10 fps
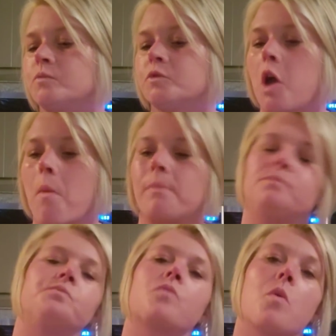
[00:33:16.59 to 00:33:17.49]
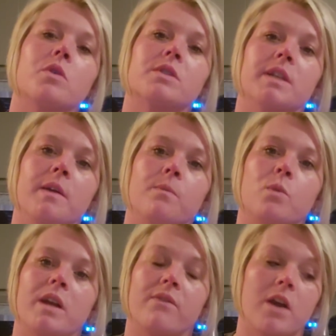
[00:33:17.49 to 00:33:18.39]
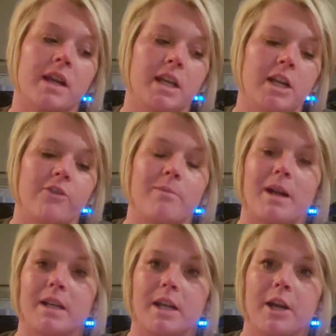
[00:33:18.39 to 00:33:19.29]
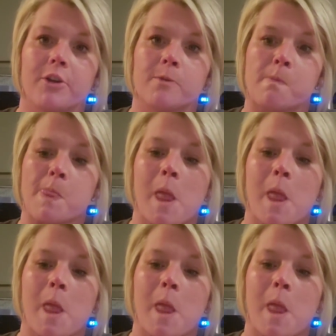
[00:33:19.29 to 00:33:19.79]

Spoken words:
So we'll see whenever I can get everybody together.